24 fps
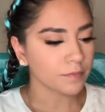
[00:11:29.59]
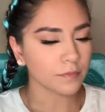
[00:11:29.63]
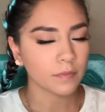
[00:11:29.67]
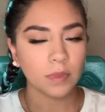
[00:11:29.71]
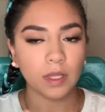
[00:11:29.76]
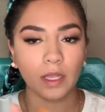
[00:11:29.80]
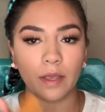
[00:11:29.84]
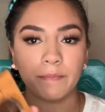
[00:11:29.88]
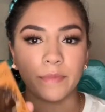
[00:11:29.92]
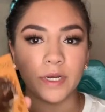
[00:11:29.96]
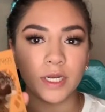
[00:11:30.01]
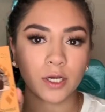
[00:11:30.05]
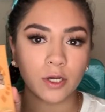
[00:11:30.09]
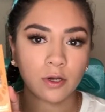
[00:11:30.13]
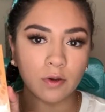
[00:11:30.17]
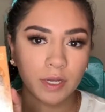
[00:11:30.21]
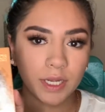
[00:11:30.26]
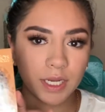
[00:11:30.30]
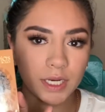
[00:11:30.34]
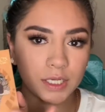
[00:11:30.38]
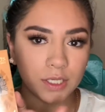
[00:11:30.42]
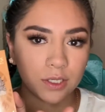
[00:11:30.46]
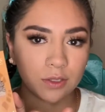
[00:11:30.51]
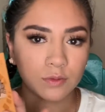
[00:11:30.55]
I'm gonna go ahead
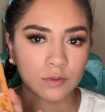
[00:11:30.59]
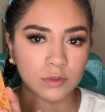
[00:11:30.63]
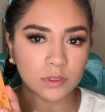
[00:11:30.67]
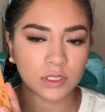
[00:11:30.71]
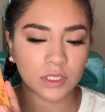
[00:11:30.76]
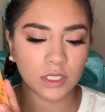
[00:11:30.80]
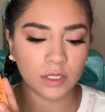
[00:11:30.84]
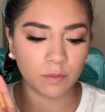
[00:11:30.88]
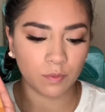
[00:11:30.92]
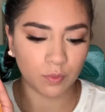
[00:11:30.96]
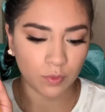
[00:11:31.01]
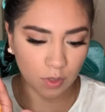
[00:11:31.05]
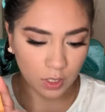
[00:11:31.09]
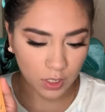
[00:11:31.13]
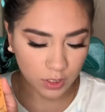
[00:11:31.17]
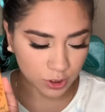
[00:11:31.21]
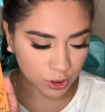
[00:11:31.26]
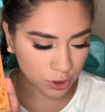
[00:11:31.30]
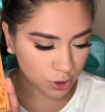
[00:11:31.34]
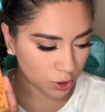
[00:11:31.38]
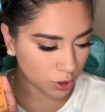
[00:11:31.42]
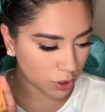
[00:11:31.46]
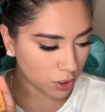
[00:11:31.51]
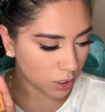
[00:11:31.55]
and use the
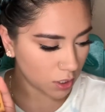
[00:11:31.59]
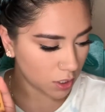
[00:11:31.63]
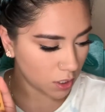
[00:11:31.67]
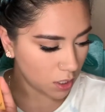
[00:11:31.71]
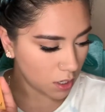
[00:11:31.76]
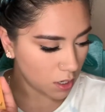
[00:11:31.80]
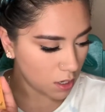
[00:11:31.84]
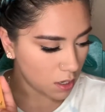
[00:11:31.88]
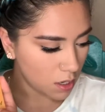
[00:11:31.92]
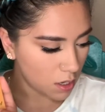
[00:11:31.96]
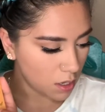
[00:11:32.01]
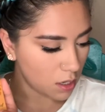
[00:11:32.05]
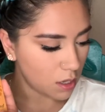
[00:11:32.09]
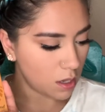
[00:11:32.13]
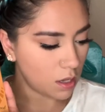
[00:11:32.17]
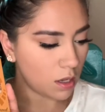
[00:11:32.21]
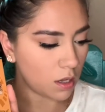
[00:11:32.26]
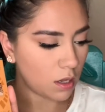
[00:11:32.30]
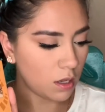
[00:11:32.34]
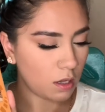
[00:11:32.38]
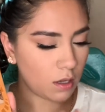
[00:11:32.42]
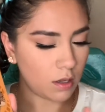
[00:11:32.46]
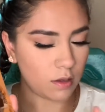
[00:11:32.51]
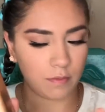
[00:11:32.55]
bronzer
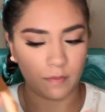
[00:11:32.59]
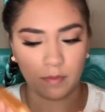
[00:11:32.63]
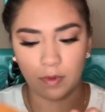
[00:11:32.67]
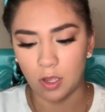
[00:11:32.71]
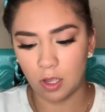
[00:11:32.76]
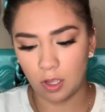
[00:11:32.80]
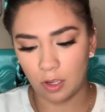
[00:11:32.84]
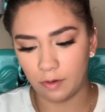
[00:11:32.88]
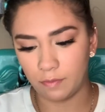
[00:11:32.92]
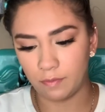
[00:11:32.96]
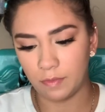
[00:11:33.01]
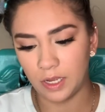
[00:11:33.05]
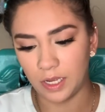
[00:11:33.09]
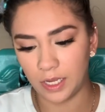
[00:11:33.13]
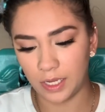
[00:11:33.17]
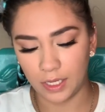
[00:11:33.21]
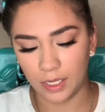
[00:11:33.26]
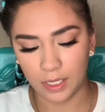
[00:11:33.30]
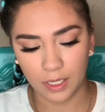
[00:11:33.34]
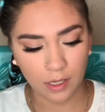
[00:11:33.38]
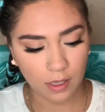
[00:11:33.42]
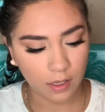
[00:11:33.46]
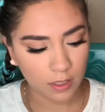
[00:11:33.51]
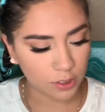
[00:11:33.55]
on my
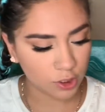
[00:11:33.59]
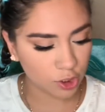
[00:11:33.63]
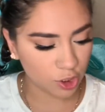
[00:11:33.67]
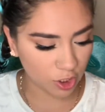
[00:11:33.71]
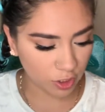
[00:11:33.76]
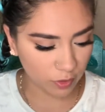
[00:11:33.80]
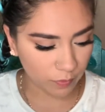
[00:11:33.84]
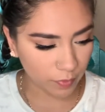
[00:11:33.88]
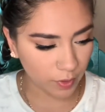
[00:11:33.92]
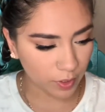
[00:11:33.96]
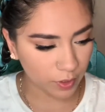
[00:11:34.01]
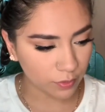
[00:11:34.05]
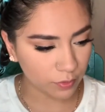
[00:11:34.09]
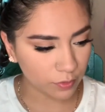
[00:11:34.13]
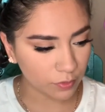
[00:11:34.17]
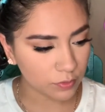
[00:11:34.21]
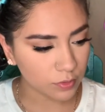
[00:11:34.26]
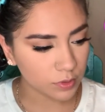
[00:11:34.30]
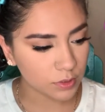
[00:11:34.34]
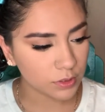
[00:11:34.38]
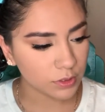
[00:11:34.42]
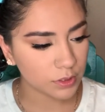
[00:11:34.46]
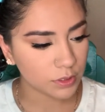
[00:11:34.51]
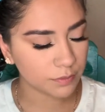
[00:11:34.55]

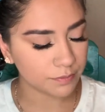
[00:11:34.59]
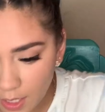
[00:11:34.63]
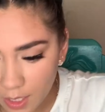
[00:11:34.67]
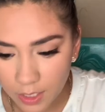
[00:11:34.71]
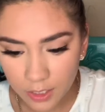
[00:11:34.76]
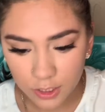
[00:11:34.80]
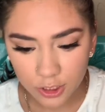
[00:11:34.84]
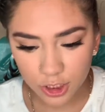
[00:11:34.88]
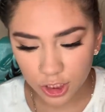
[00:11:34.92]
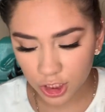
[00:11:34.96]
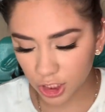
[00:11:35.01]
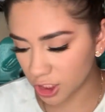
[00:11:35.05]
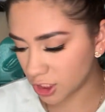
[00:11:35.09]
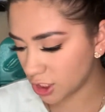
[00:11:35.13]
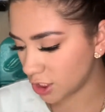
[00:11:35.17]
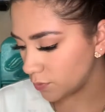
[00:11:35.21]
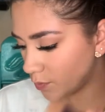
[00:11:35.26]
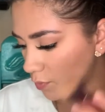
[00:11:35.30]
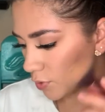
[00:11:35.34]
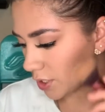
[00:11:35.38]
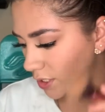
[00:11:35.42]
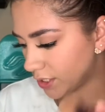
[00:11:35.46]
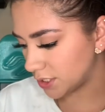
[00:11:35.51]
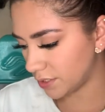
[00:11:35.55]
cheekbones just to
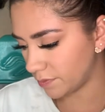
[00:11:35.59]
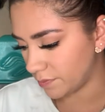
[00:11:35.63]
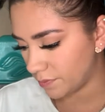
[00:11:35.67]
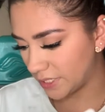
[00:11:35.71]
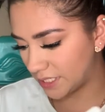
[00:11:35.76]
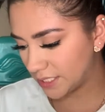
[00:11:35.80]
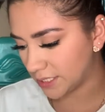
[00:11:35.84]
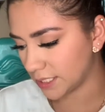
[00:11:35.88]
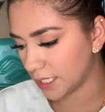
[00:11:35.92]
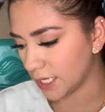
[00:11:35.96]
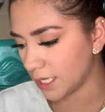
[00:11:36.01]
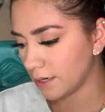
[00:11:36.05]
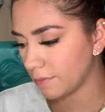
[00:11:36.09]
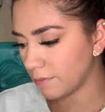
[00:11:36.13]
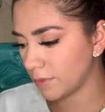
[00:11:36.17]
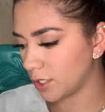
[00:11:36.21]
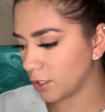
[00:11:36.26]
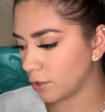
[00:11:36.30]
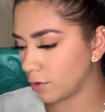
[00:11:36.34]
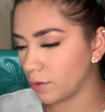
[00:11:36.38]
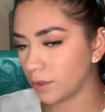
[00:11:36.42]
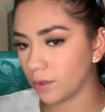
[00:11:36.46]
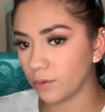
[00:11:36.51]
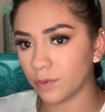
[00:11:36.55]
bronze up my skin. I'm gonna go
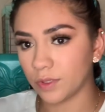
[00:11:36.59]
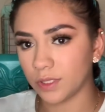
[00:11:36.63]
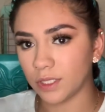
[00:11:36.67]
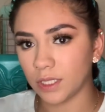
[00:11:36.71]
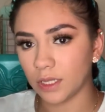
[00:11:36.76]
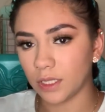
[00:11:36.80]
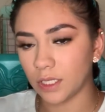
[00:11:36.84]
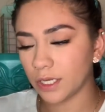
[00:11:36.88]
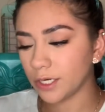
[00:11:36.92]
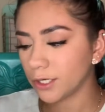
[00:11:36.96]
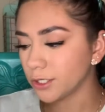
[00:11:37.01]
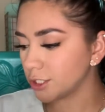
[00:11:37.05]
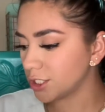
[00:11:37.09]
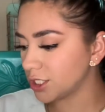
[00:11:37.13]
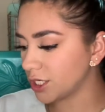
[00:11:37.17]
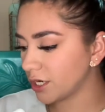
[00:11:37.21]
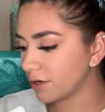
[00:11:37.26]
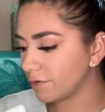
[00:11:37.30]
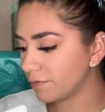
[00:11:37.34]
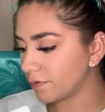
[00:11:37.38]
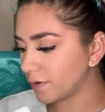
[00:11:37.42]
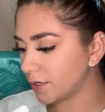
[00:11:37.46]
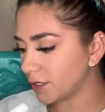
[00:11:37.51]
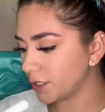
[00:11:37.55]
in with the lighter shade
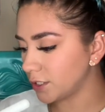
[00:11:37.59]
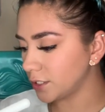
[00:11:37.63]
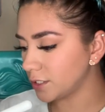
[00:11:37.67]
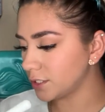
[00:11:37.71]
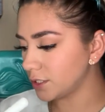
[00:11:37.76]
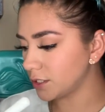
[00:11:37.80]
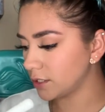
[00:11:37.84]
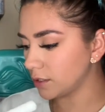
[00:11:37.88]
first.